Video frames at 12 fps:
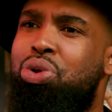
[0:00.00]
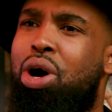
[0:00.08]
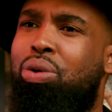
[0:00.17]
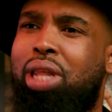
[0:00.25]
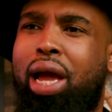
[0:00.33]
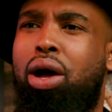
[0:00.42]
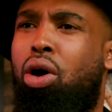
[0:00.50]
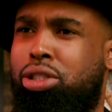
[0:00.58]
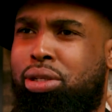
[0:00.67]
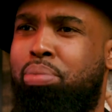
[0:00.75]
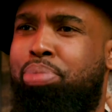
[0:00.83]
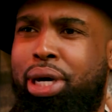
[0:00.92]
you know, like
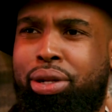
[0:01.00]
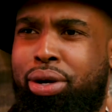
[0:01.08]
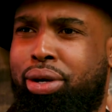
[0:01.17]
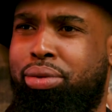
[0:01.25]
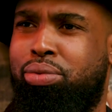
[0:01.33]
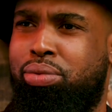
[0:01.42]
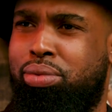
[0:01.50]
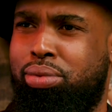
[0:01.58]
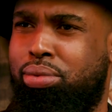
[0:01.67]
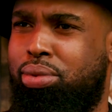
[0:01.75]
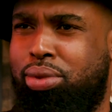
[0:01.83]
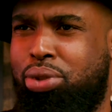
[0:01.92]
Austin Butler,
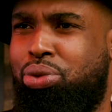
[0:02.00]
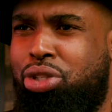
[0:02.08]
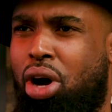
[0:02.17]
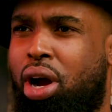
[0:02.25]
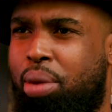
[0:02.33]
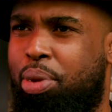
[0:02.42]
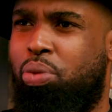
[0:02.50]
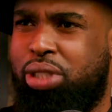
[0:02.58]
you saw him. And